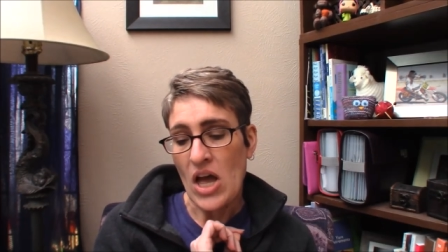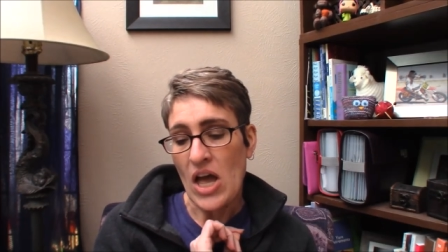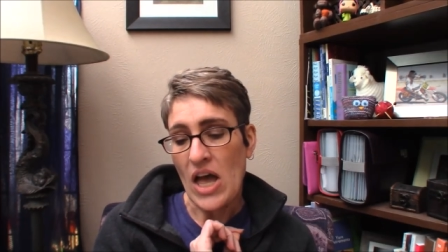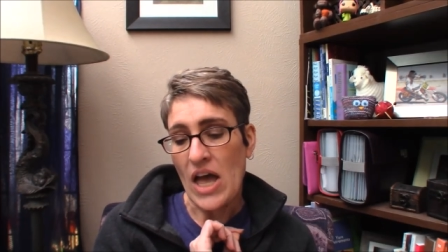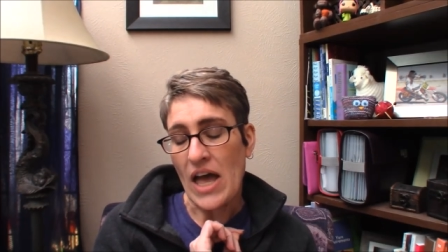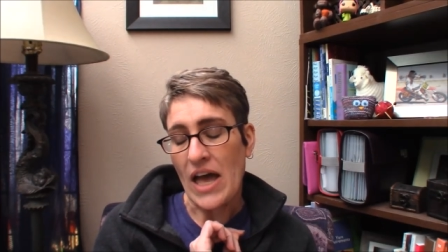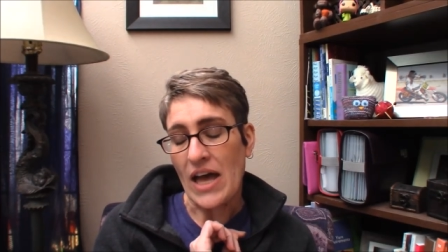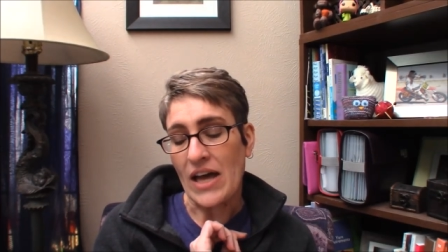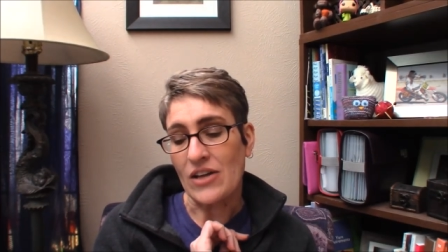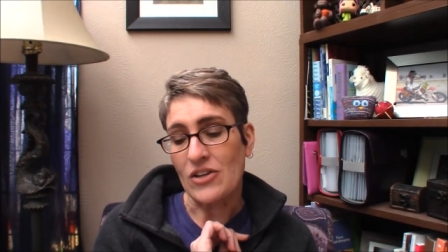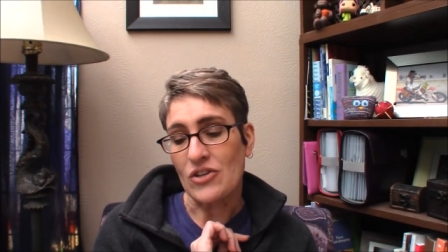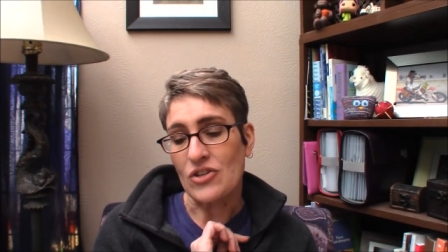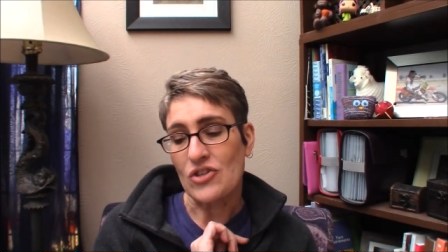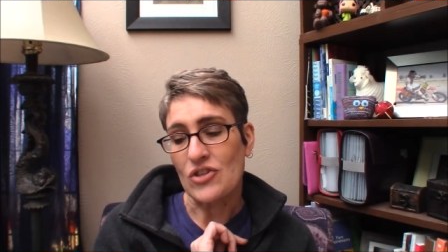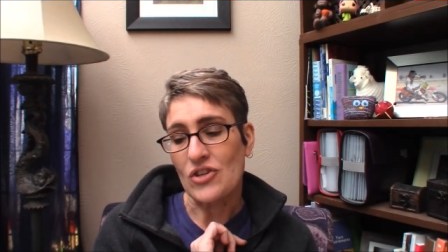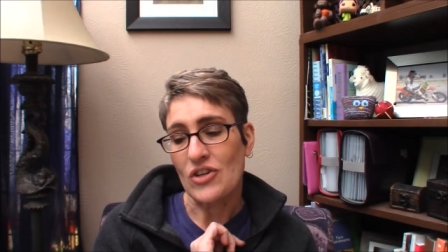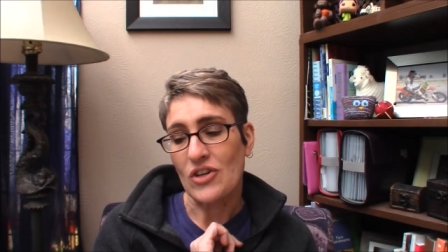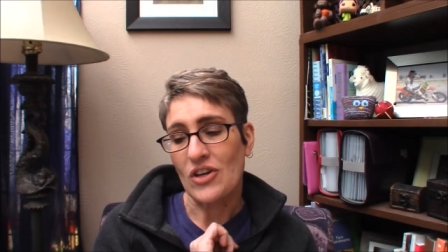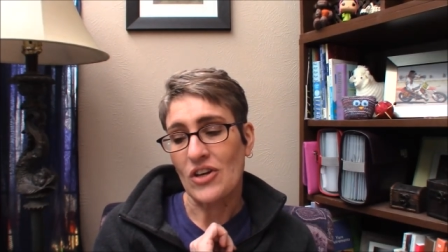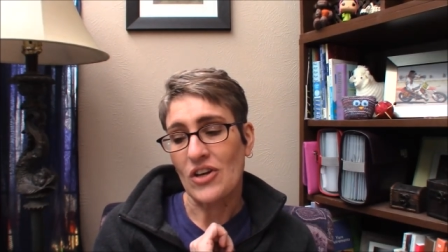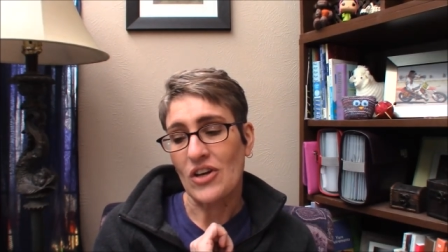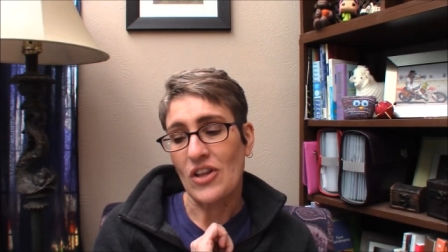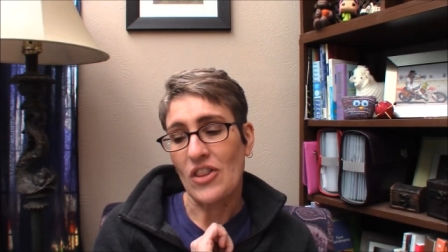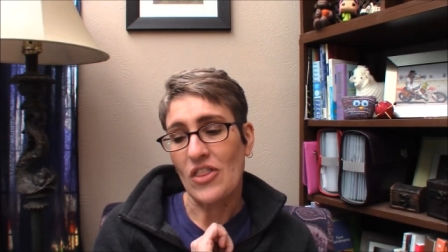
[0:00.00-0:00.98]
And
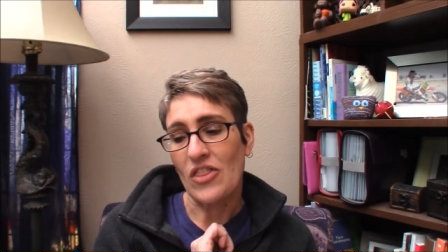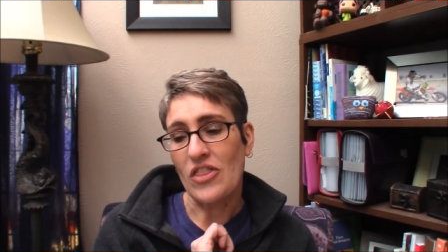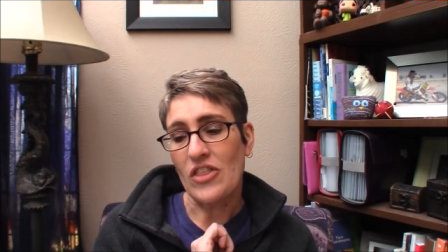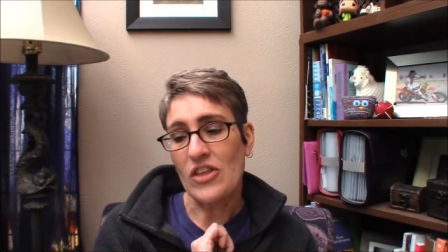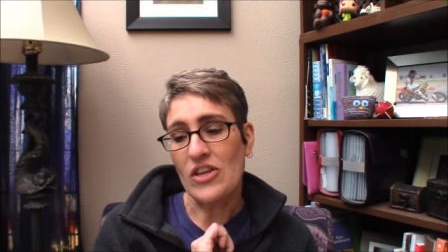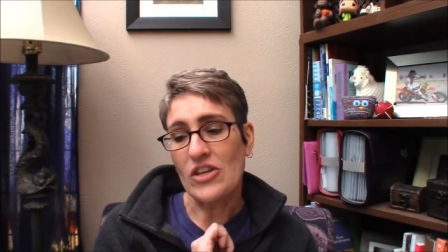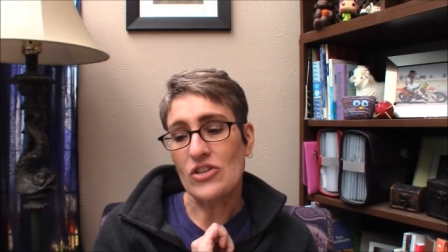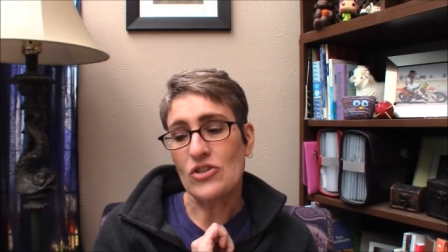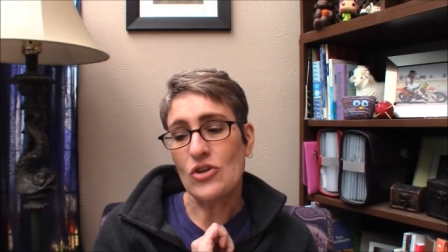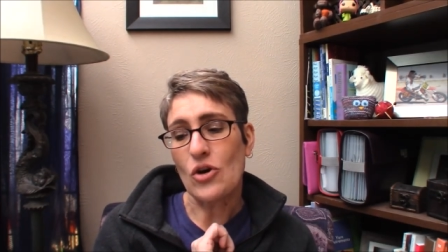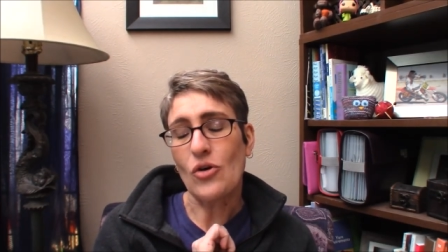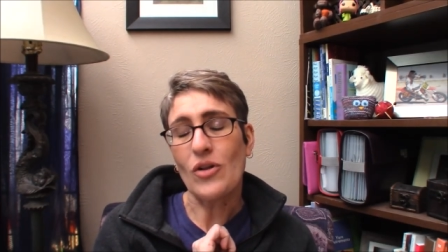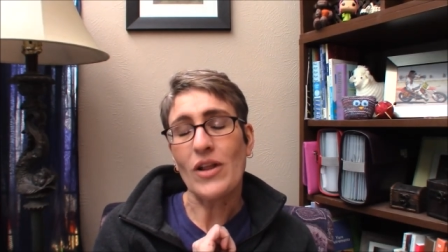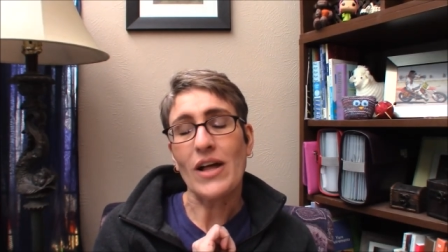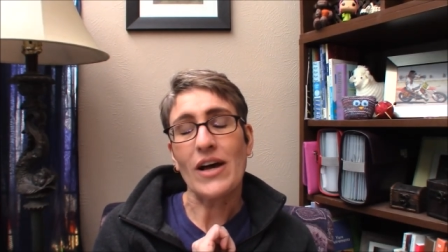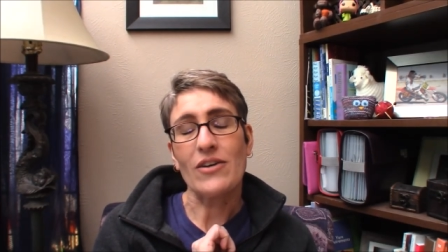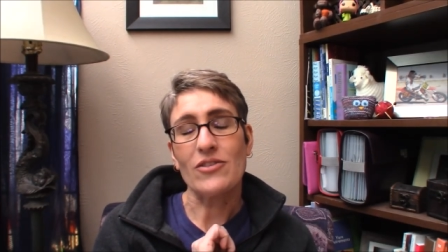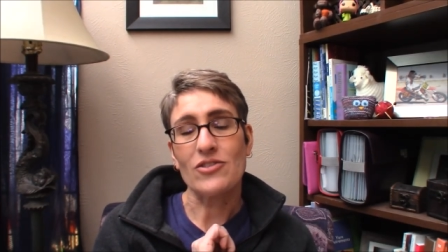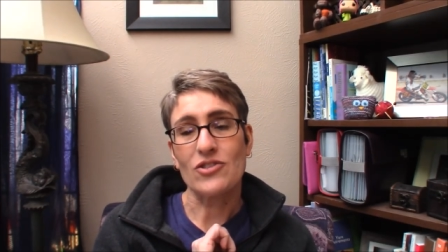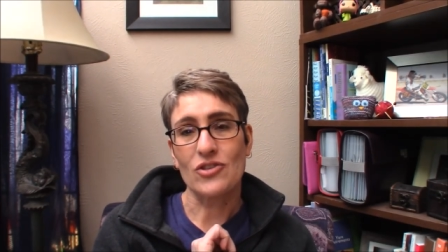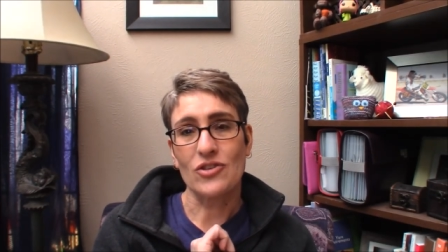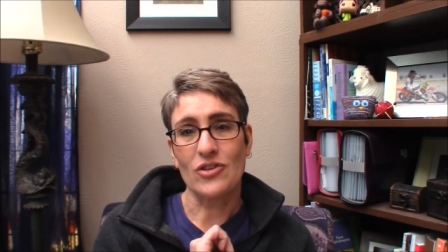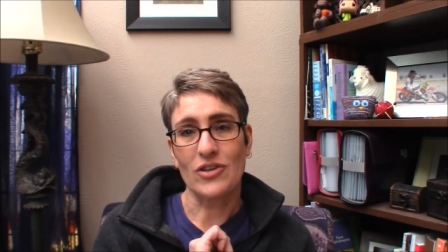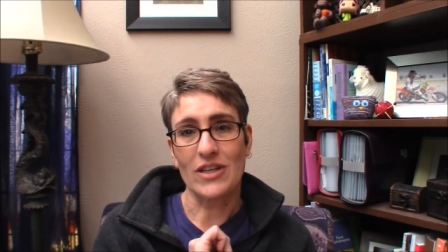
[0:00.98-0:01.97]
the Toll
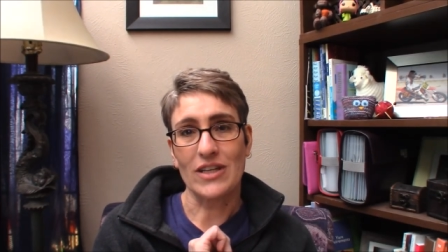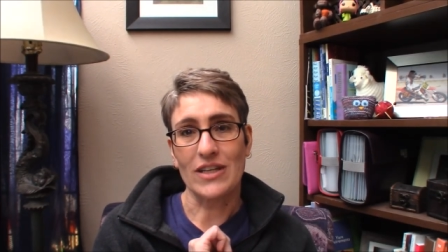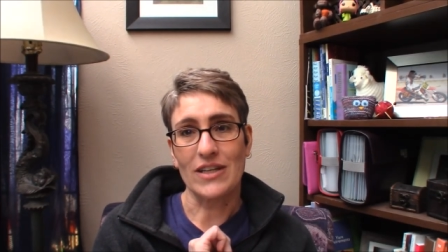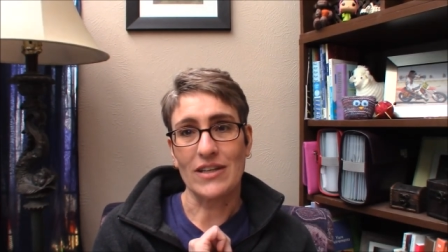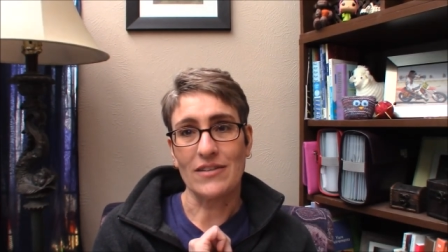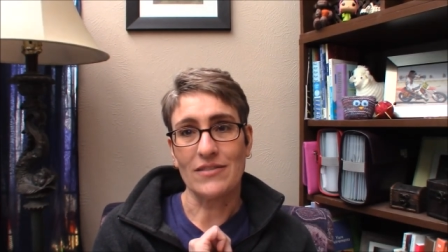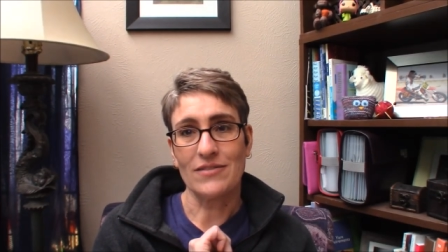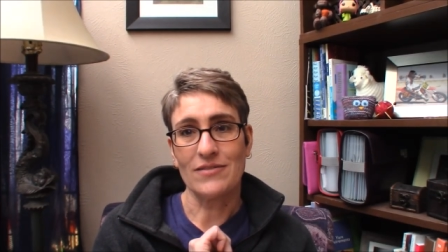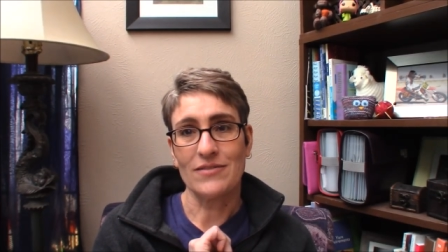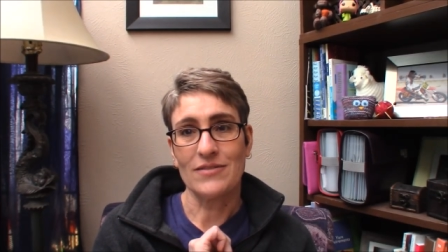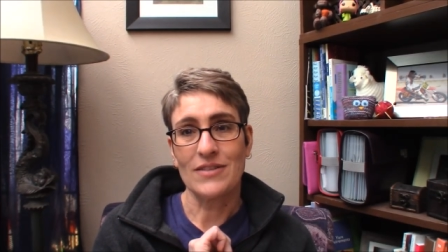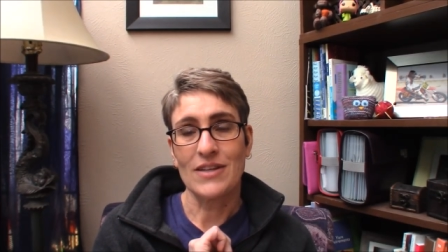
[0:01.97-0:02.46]
House cookie,